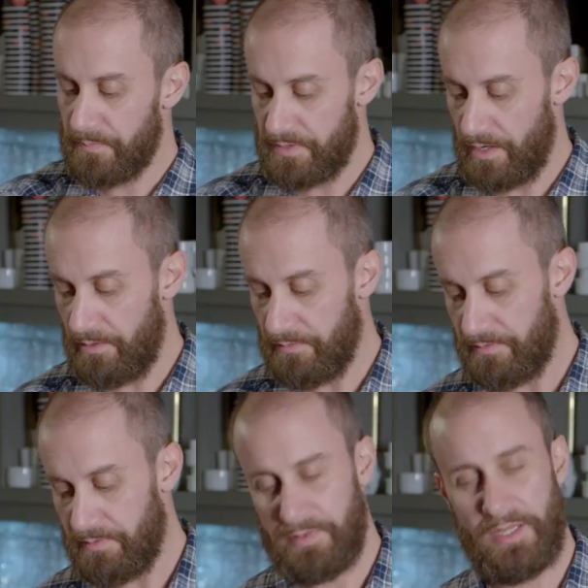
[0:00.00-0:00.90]
So
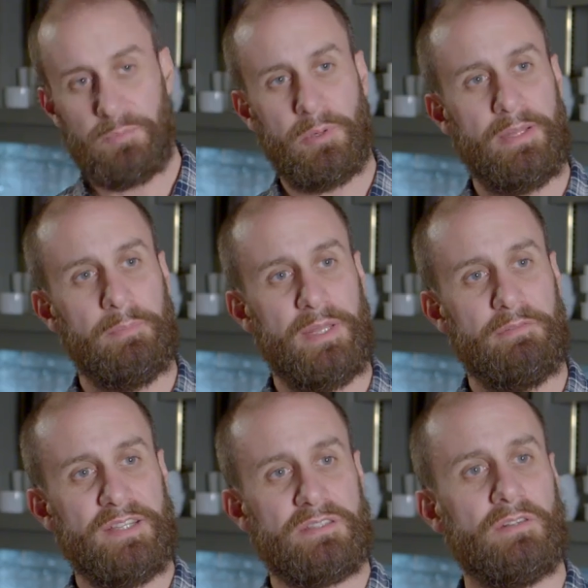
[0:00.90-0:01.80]
there's probably a
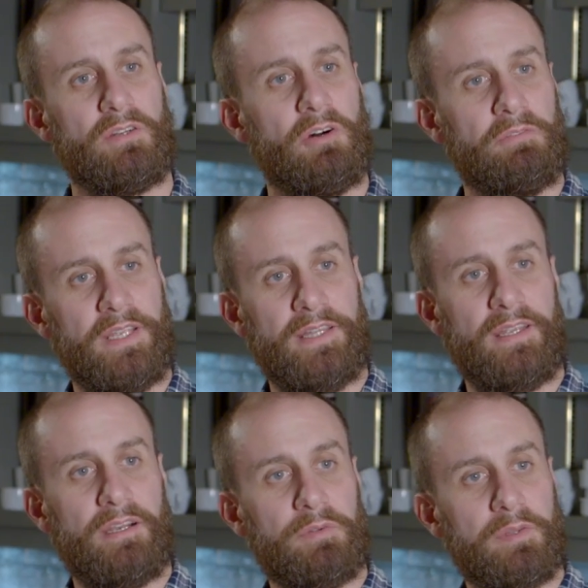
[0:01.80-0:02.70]
bit of instant coffee
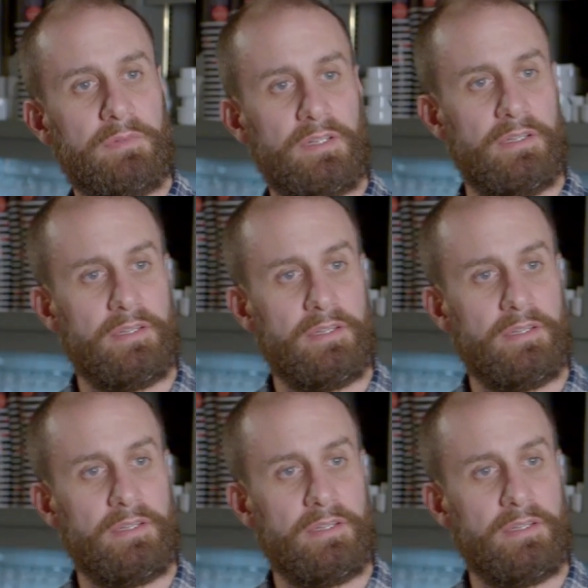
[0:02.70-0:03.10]
in there or something like